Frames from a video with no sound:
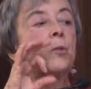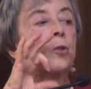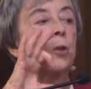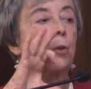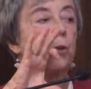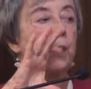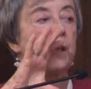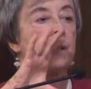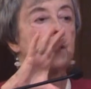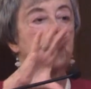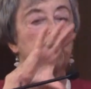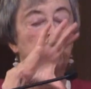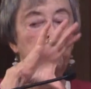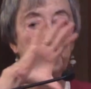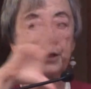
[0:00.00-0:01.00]
so
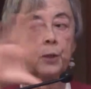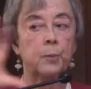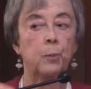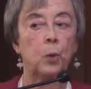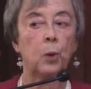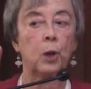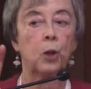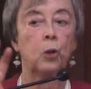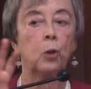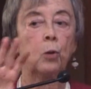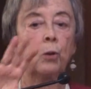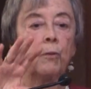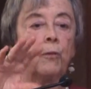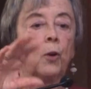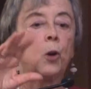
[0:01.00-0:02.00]
these much more
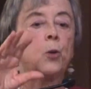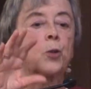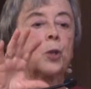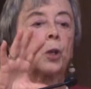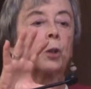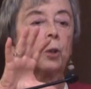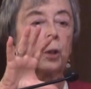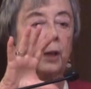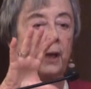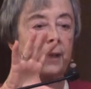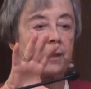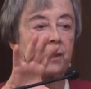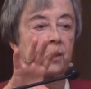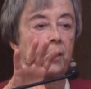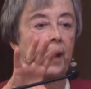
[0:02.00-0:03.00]
universal,
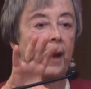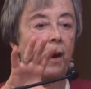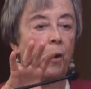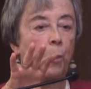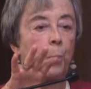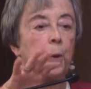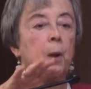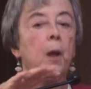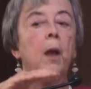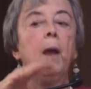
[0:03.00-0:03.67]
let's help